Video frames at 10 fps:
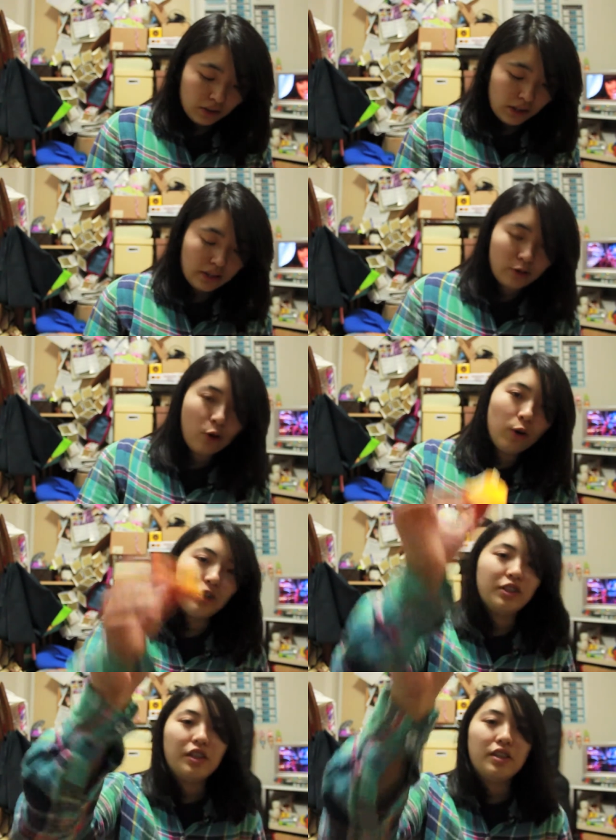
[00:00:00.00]
And
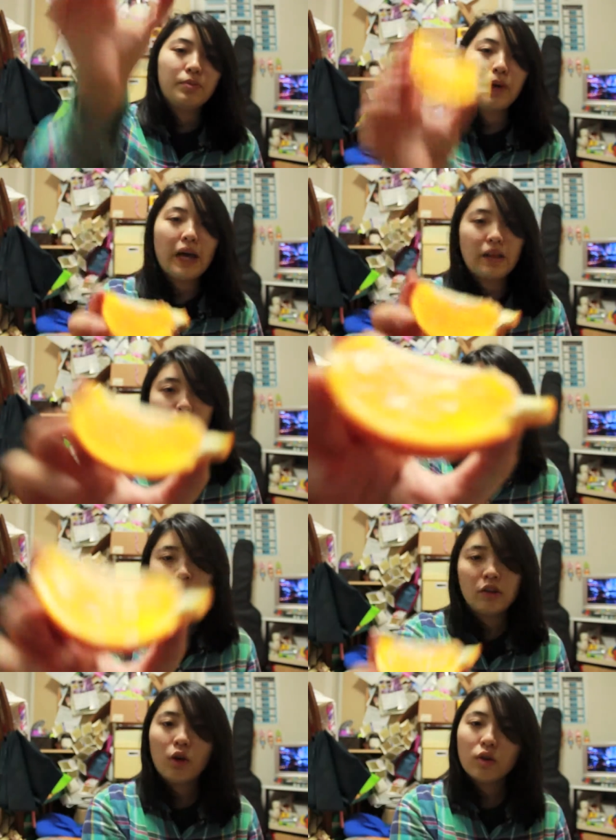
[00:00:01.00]
oranges. Buy them at
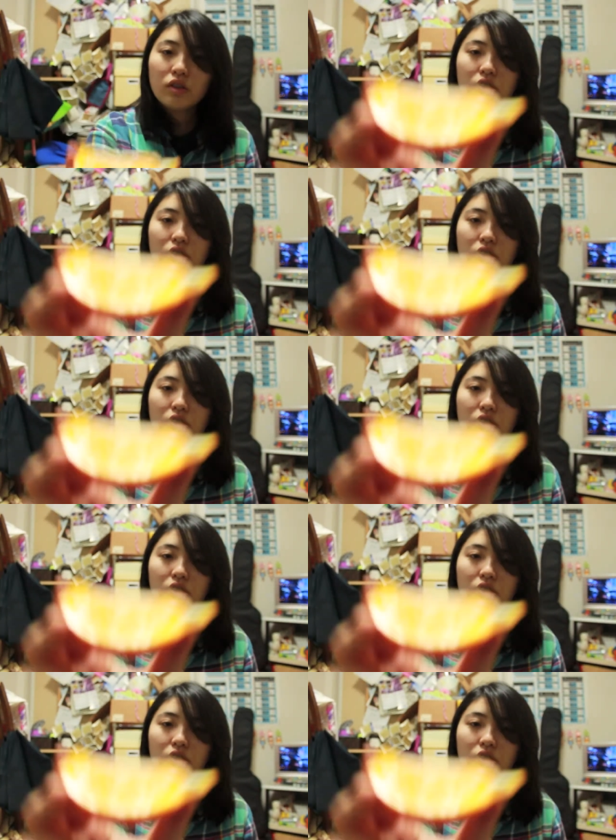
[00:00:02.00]
your local